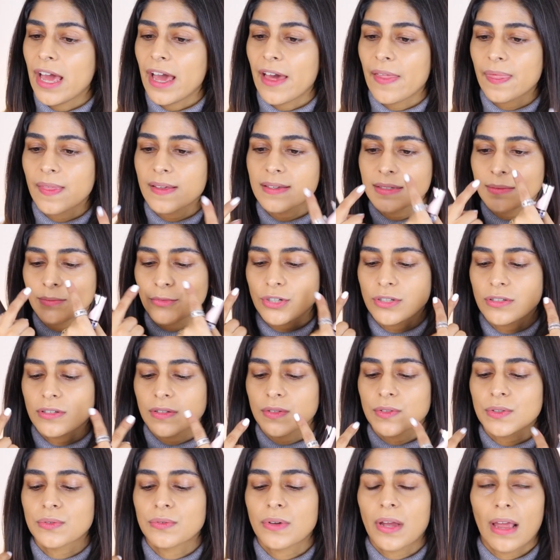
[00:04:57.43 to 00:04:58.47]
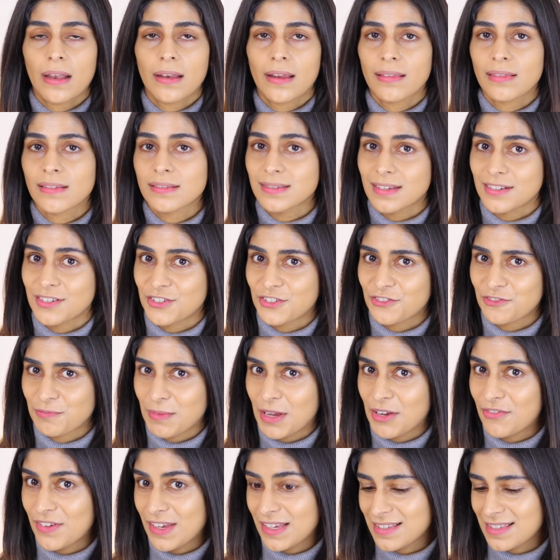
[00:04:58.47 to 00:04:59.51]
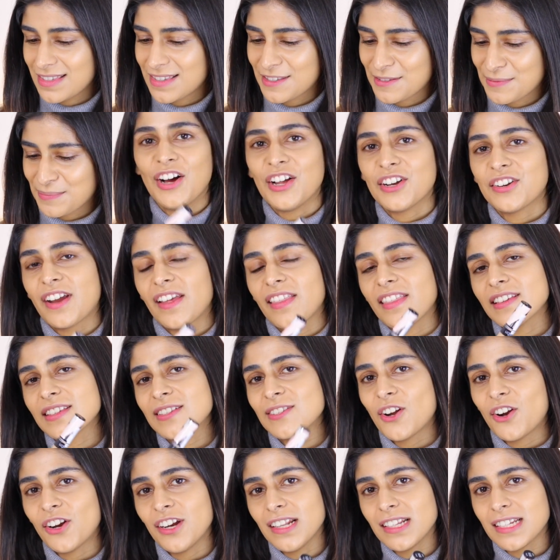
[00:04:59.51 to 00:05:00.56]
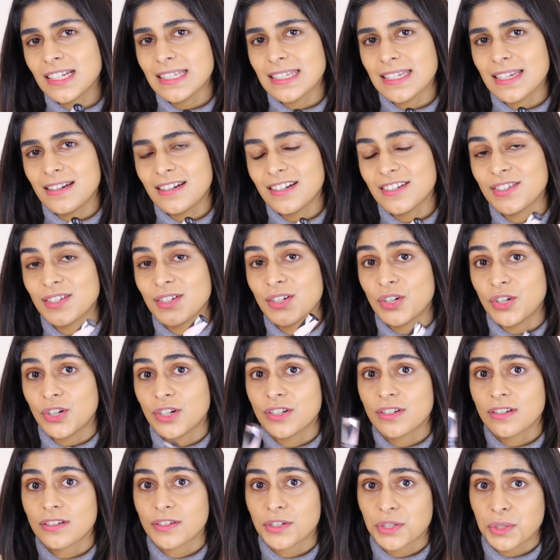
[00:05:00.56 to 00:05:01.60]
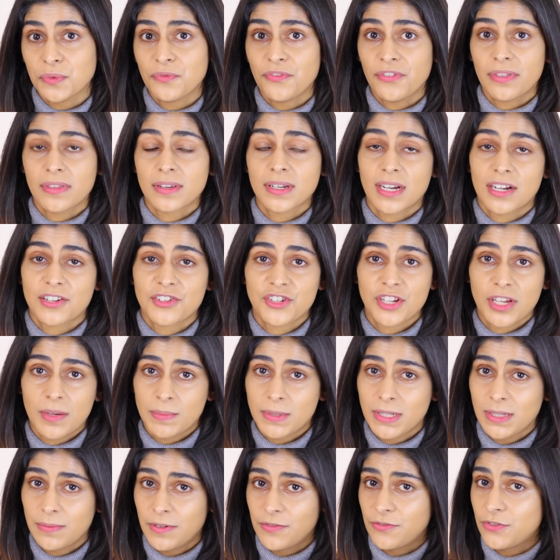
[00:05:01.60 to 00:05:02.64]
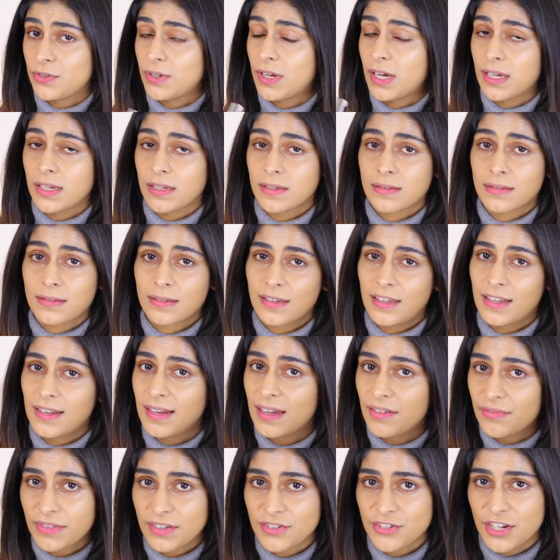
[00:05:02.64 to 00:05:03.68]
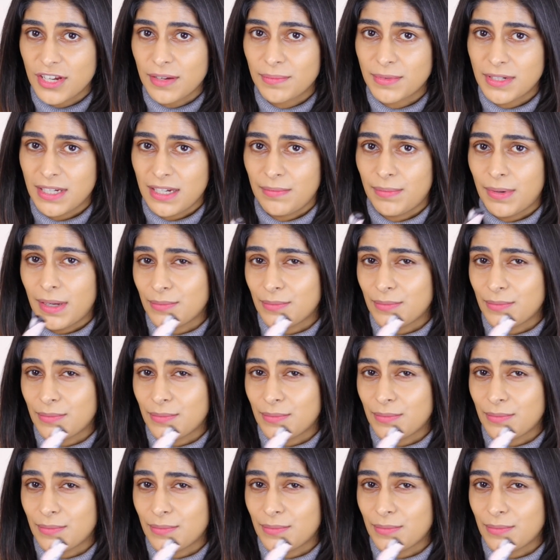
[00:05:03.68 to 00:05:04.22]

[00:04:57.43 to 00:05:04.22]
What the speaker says: and this I'm going to use to highlight the center of my face. Alright, this L'Oreal concealer is a good dupe for the Tarte Shape Tape. If you guys love the Shape Tape,